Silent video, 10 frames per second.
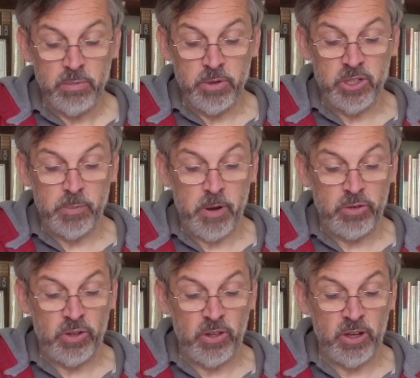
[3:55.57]
but
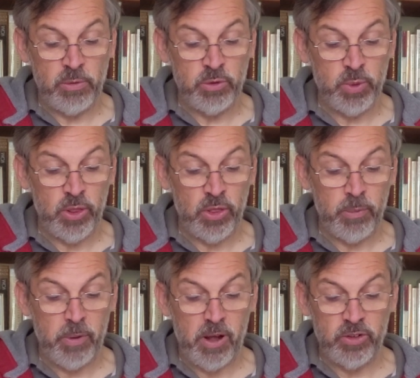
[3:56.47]
supposing that he was with the
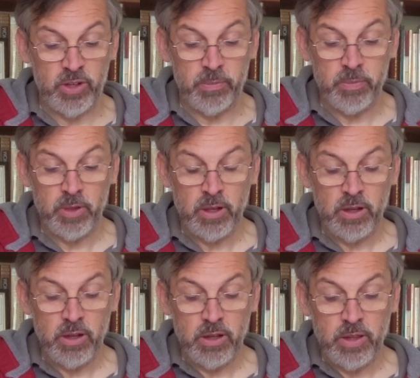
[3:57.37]
party,
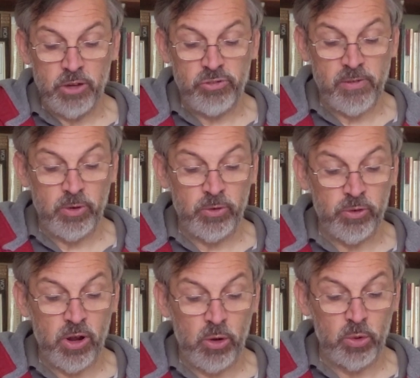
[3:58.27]
they travelled
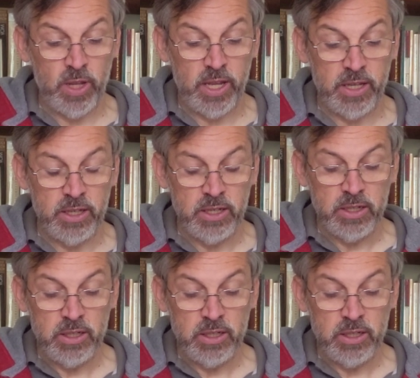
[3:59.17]
for a whole day,